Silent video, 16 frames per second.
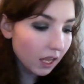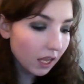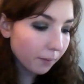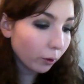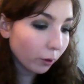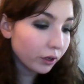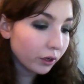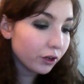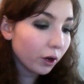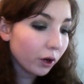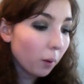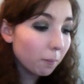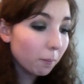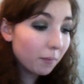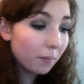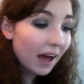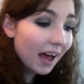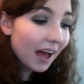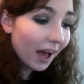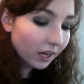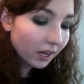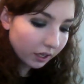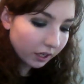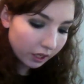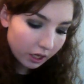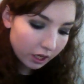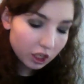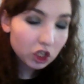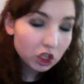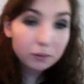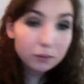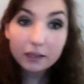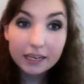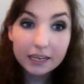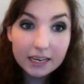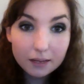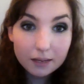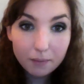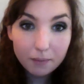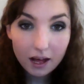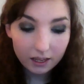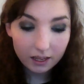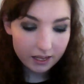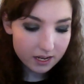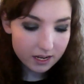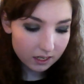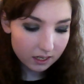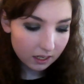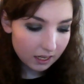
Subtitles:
I'm going to go back to my Naked palette,